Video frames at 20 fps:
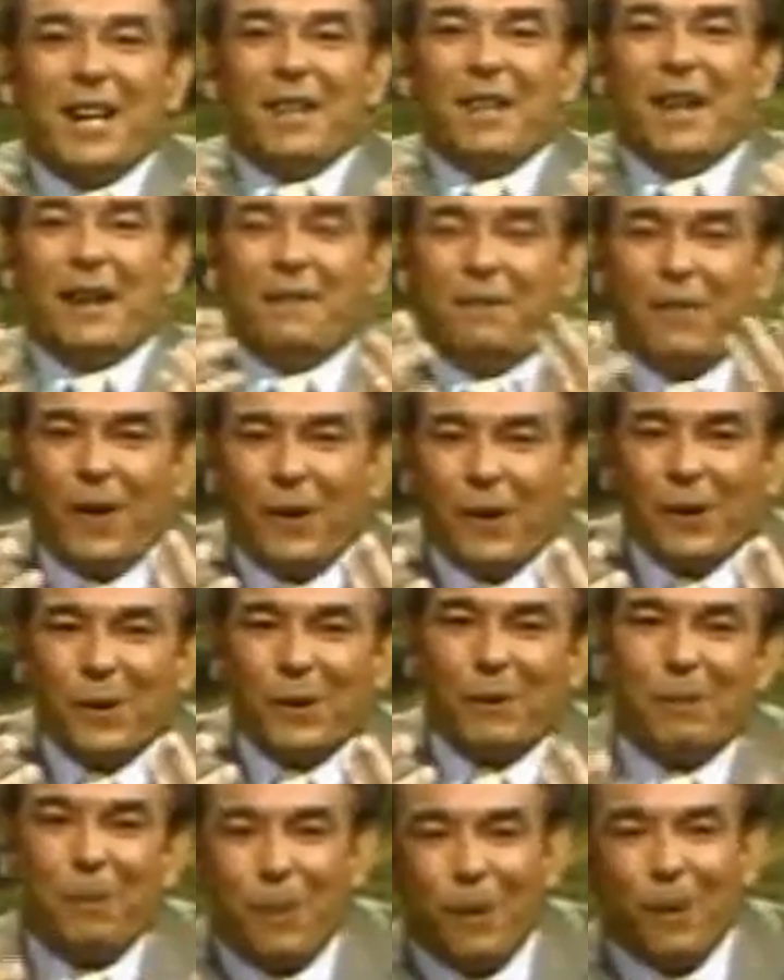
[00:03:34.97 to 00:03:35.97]

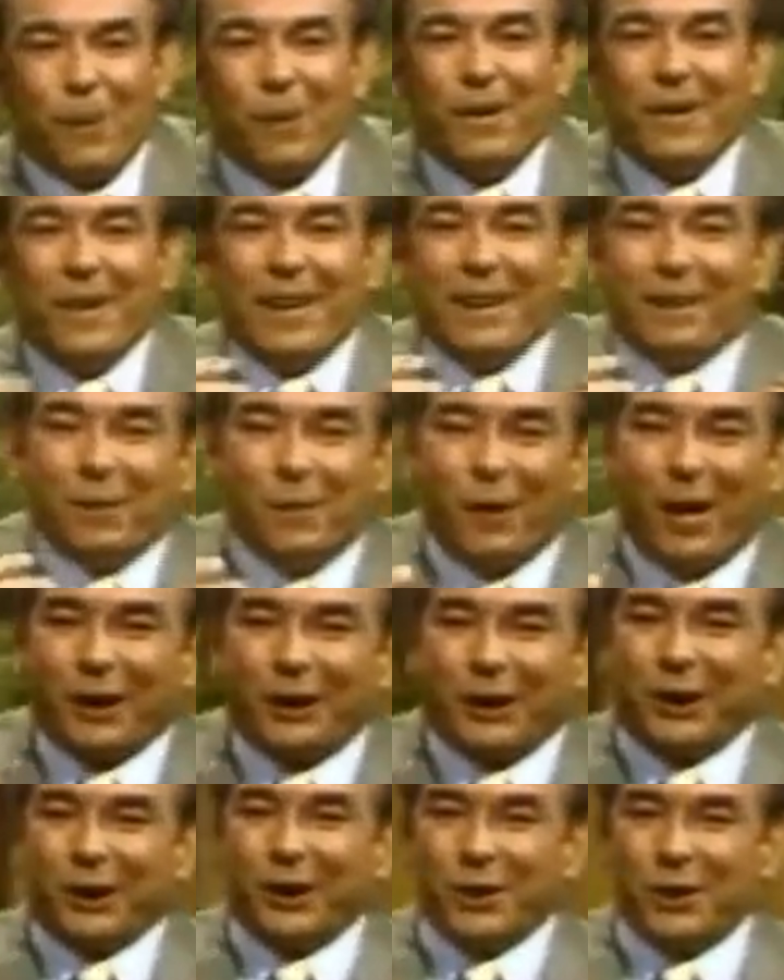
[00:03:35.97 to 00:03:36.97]
venerable
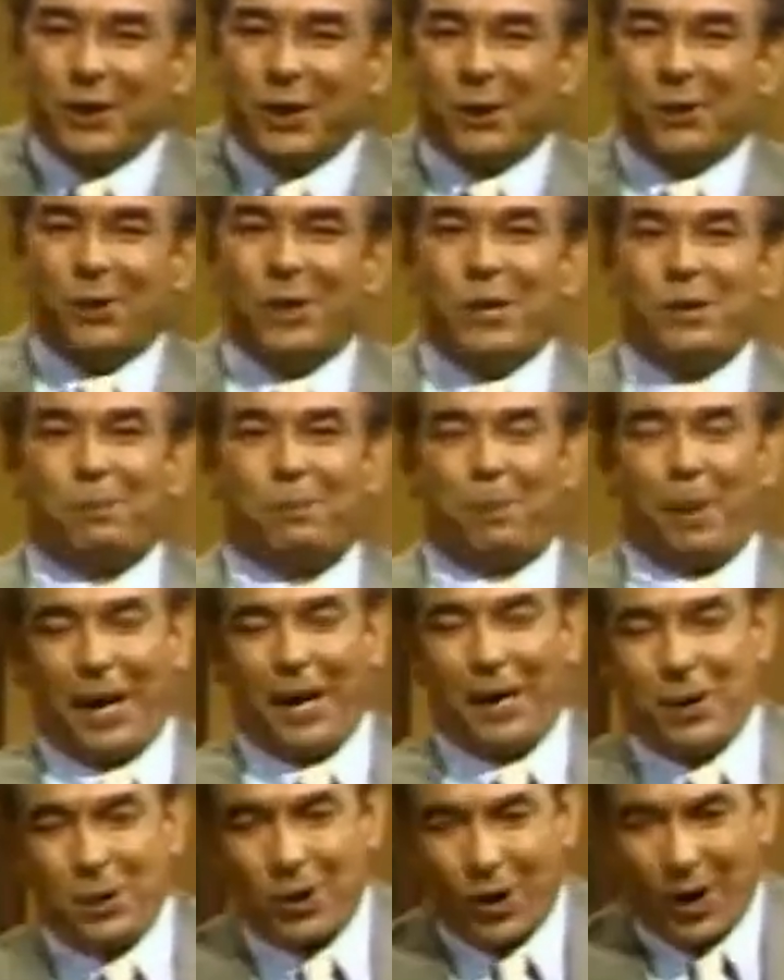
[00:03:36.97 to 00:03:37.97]
Russian Jewish
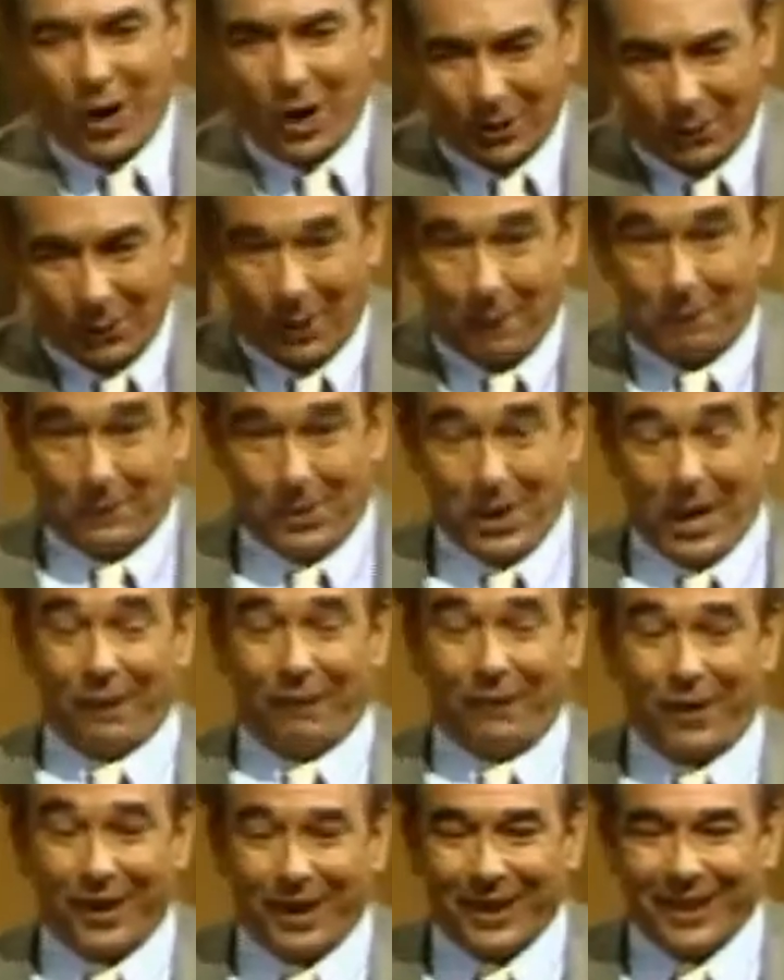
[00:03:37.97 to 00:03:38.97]
patriarch,
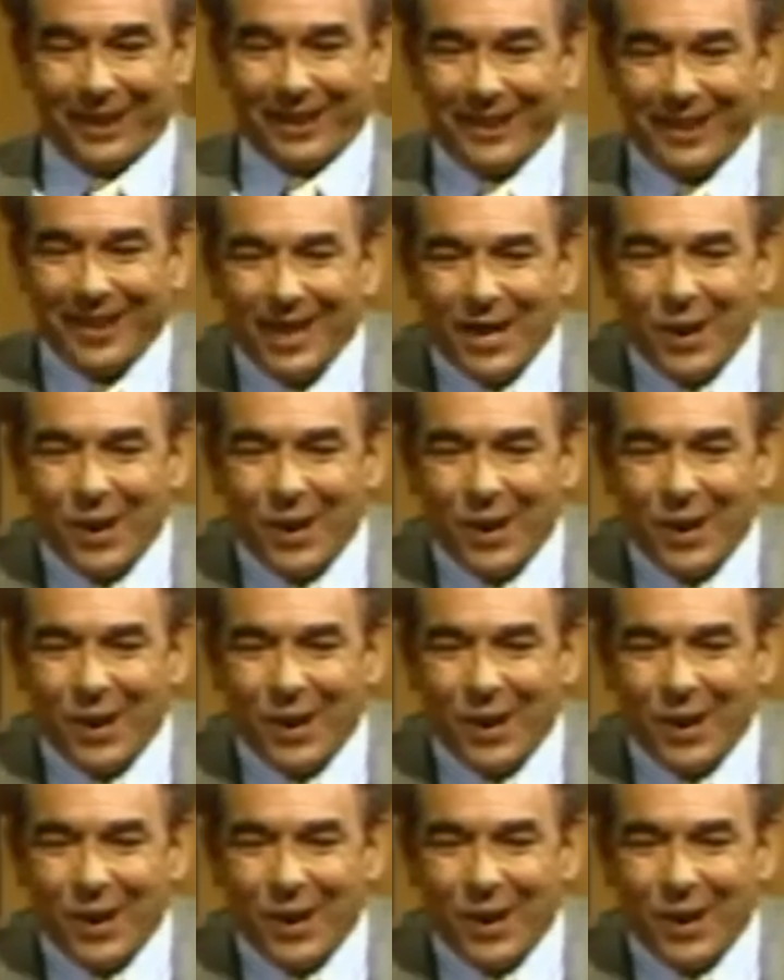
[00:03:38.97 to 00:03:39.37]
Reptevia,